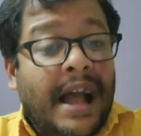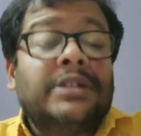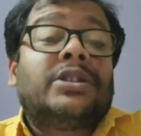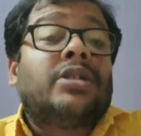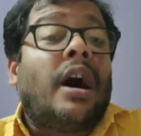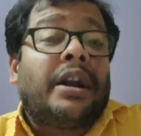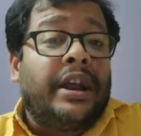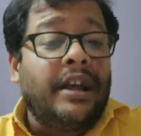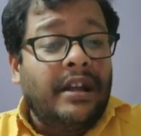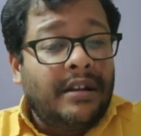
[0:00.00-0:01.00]
And
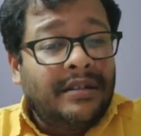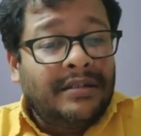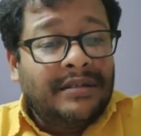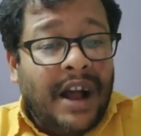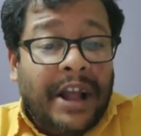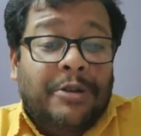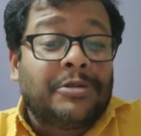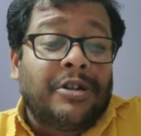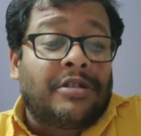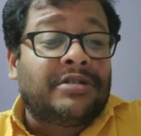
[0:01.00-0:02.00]
sorry, I
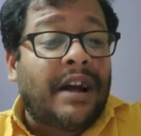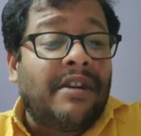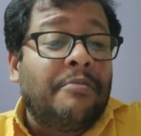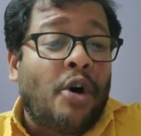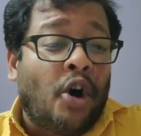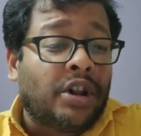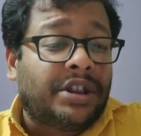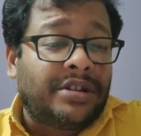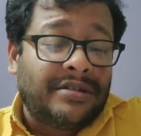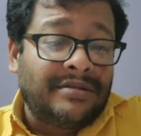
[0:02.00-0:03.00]
could not travel
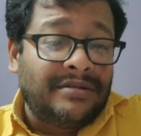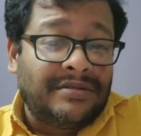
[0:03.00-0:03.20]
both.